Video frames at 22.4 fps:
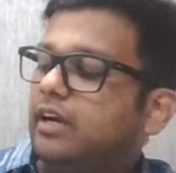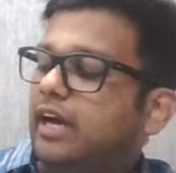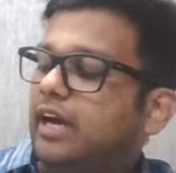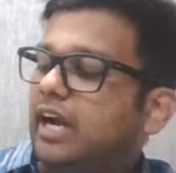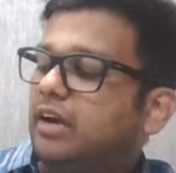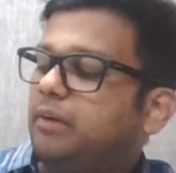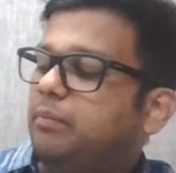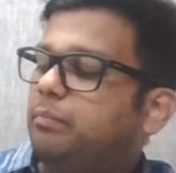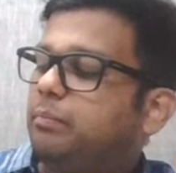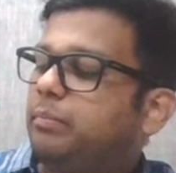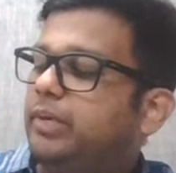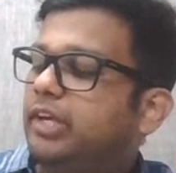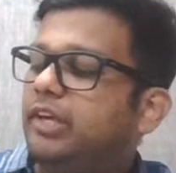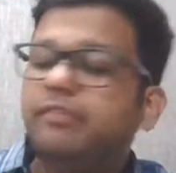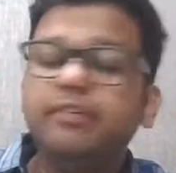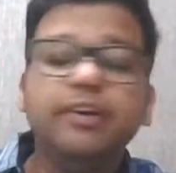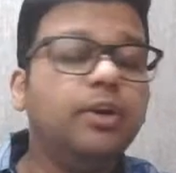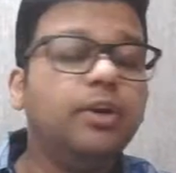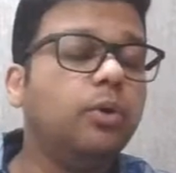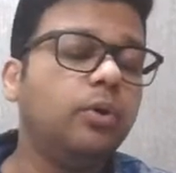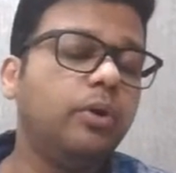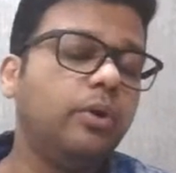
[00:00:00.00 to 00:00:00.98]
and p
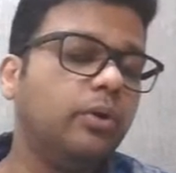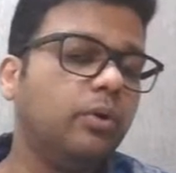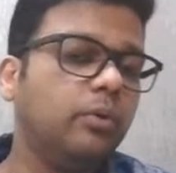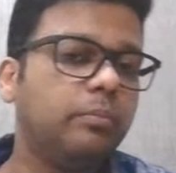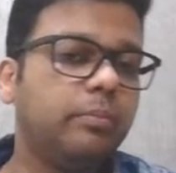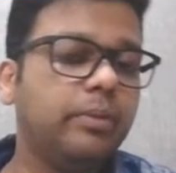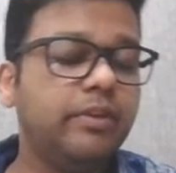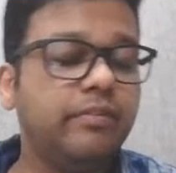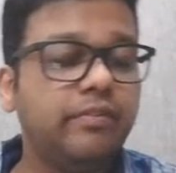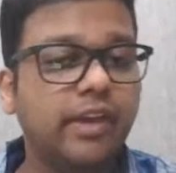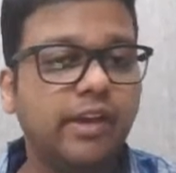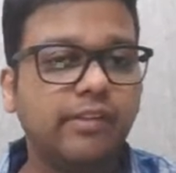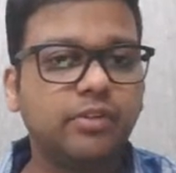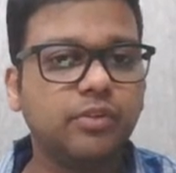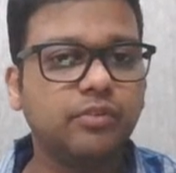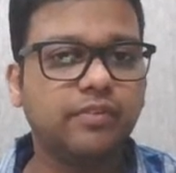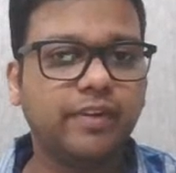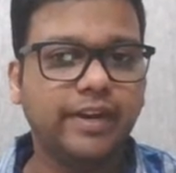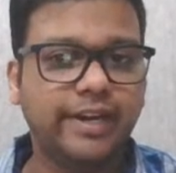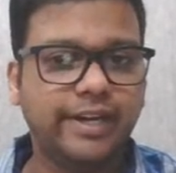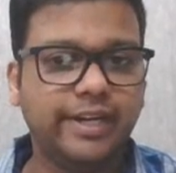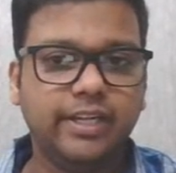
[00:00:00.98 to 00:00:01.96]
we don't know, p we have to
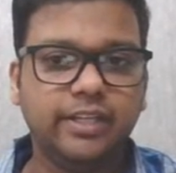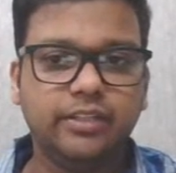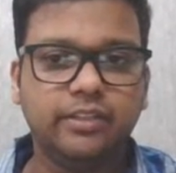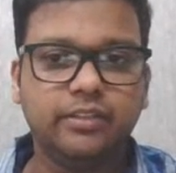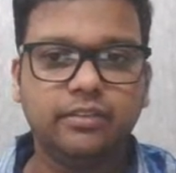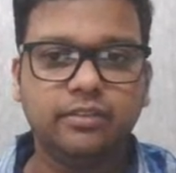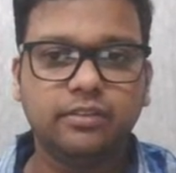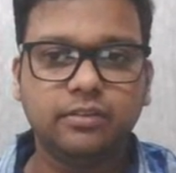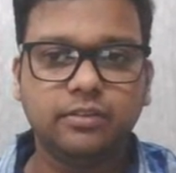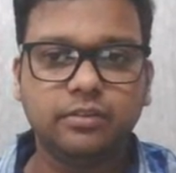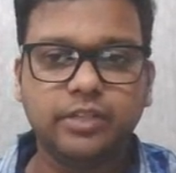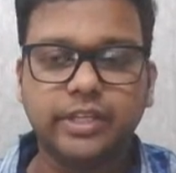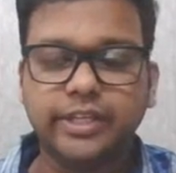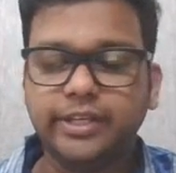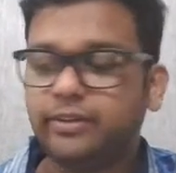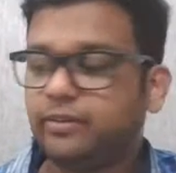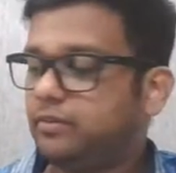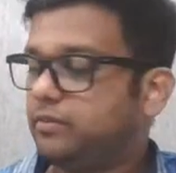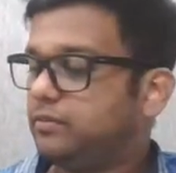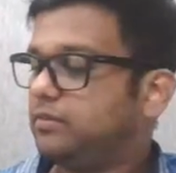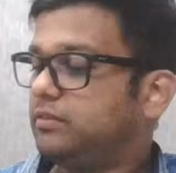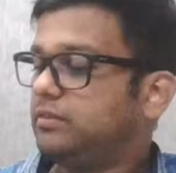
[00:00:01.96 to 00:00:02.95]
find. Okay,
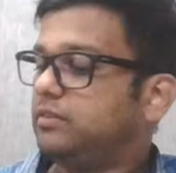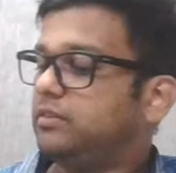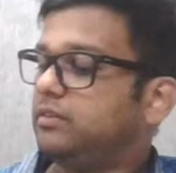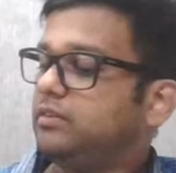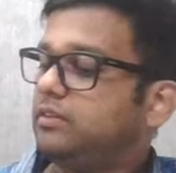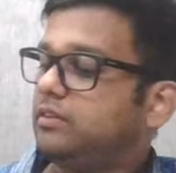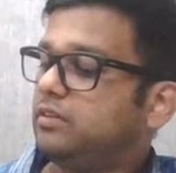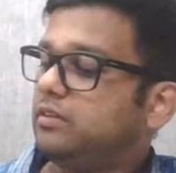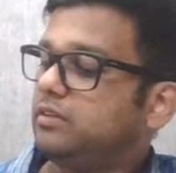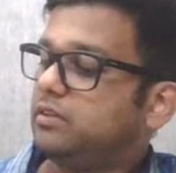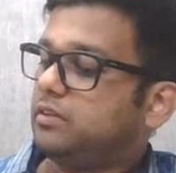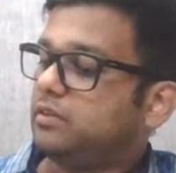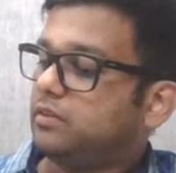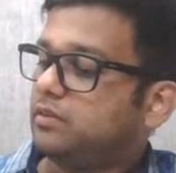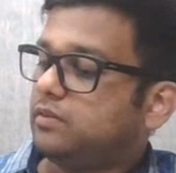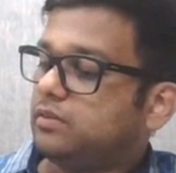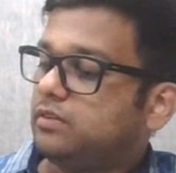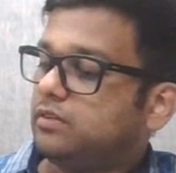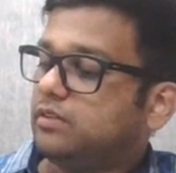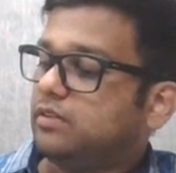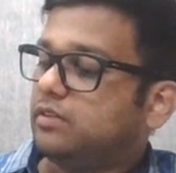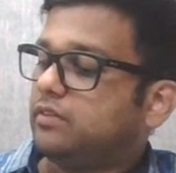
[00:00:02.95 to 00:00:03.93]

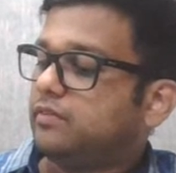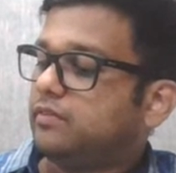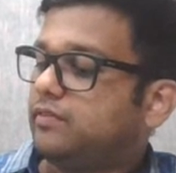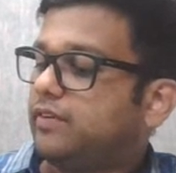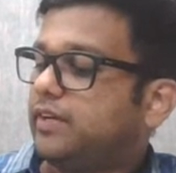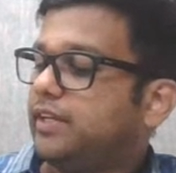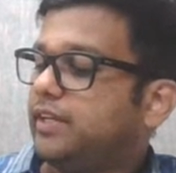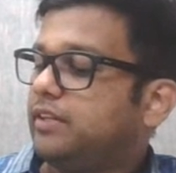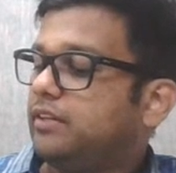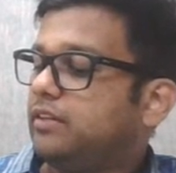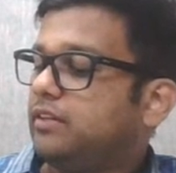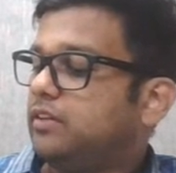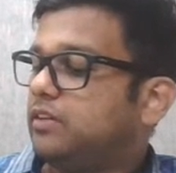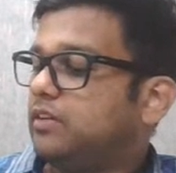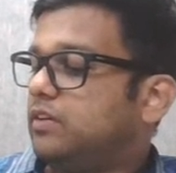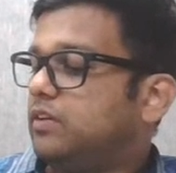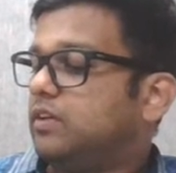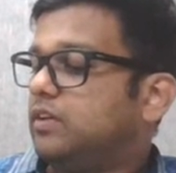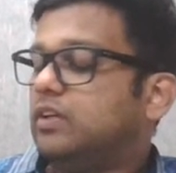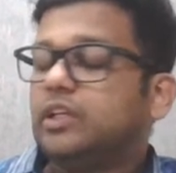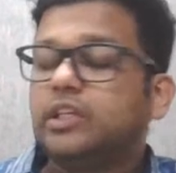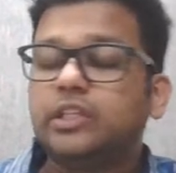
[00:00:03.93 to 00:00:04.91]
fine.
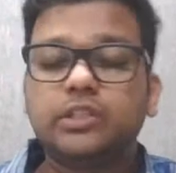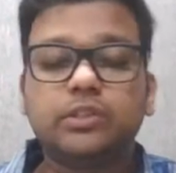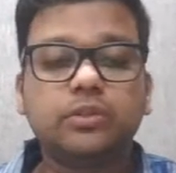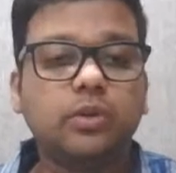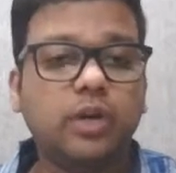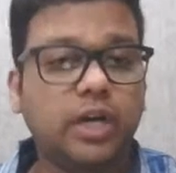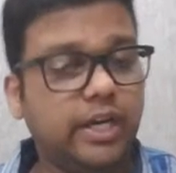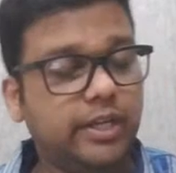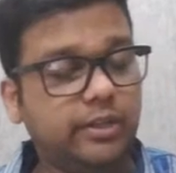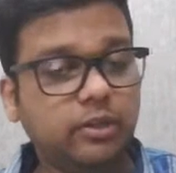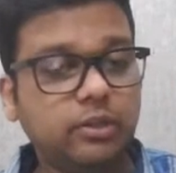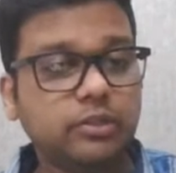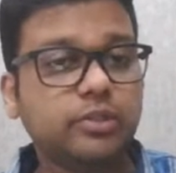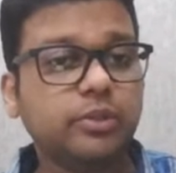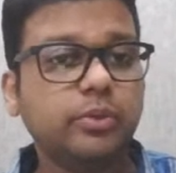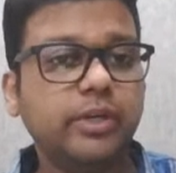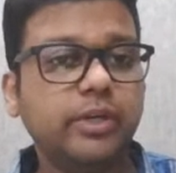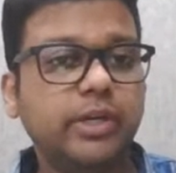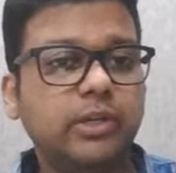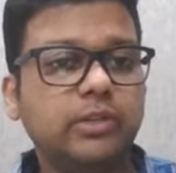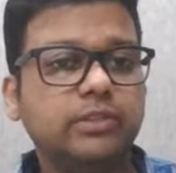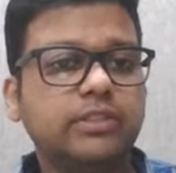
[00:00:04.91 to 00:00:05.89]
So I'll also
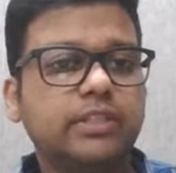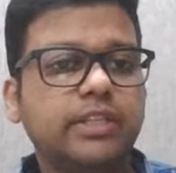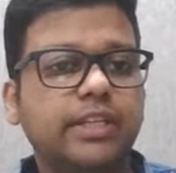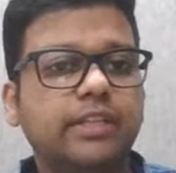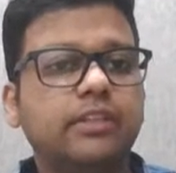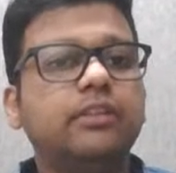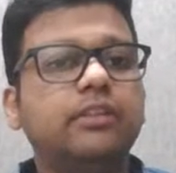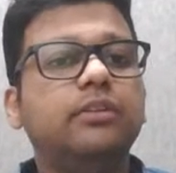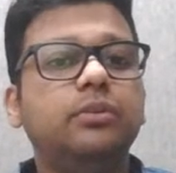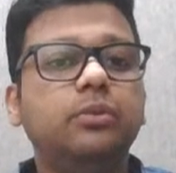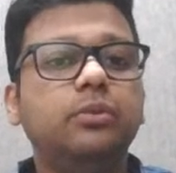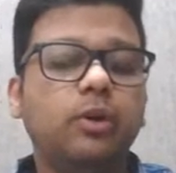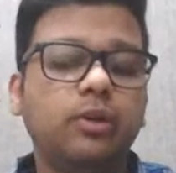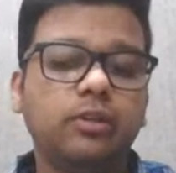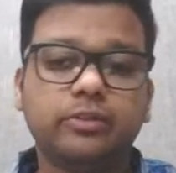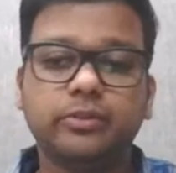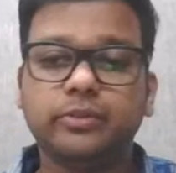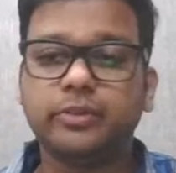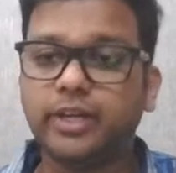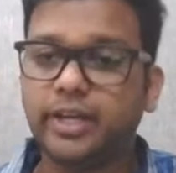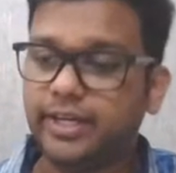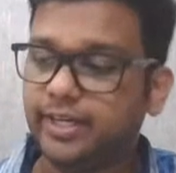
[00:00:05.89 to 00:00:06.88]
do it on screen, you
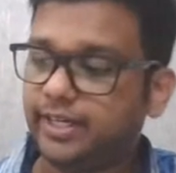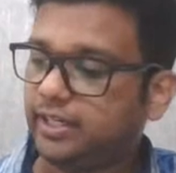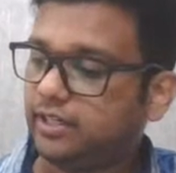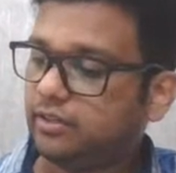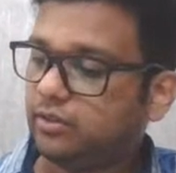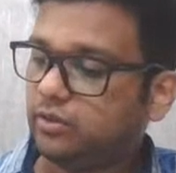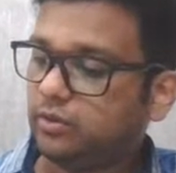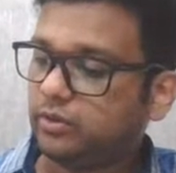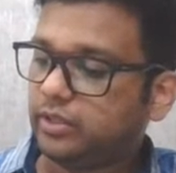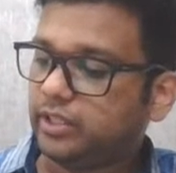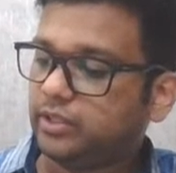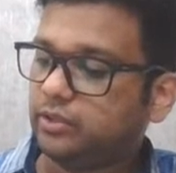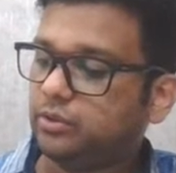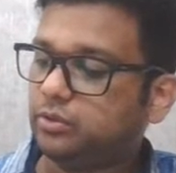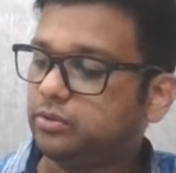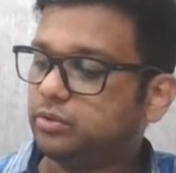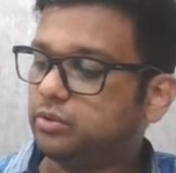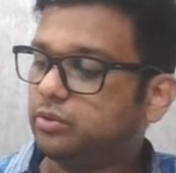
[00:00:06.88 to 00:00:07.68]
also try it, okay, those